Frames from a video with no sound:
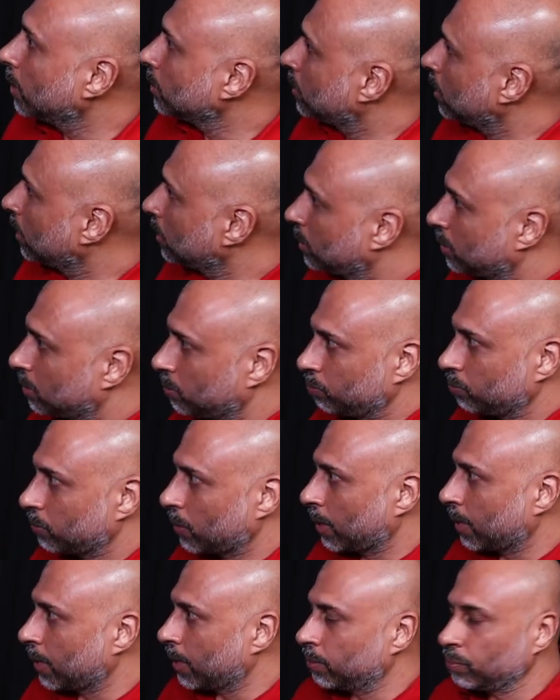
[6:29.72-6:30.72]
assist,
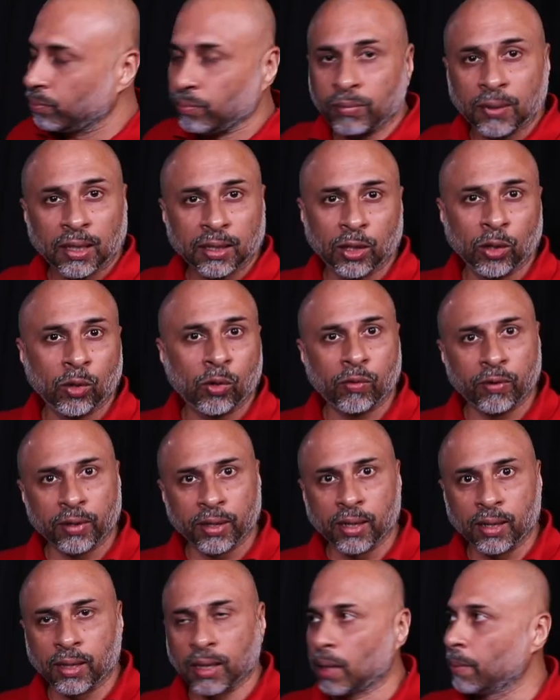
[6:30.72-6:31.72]
again, nothing over
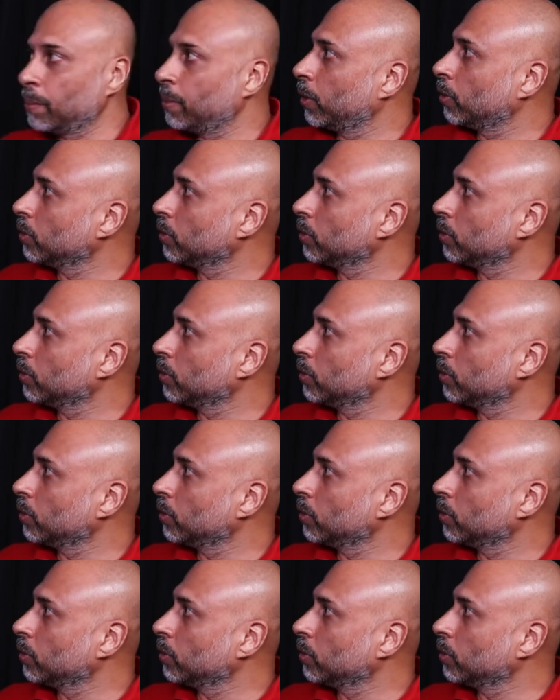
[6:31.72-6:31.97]
here. Keep